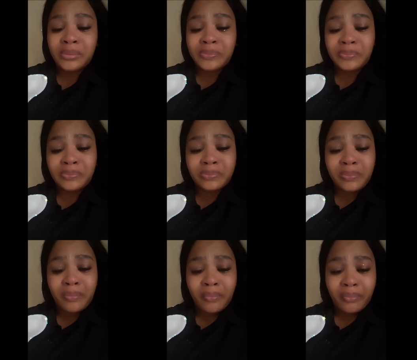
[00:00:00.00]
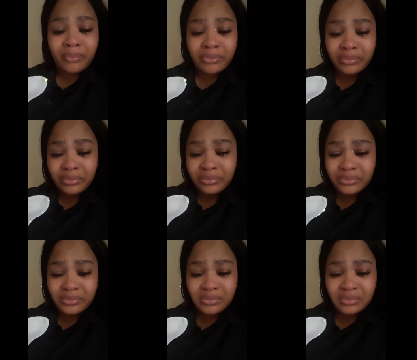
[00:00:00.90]

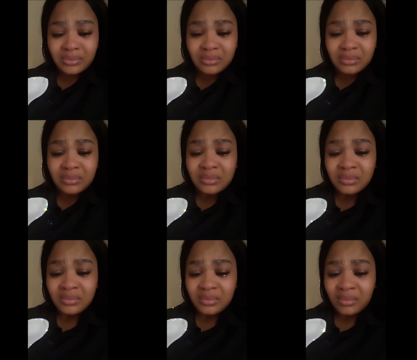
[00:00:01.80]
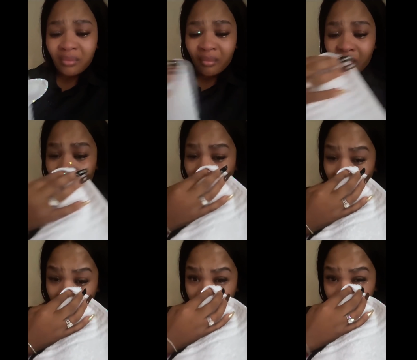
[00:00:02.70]

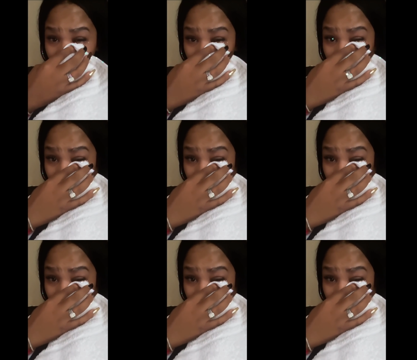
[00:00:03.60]
Nobody speaks.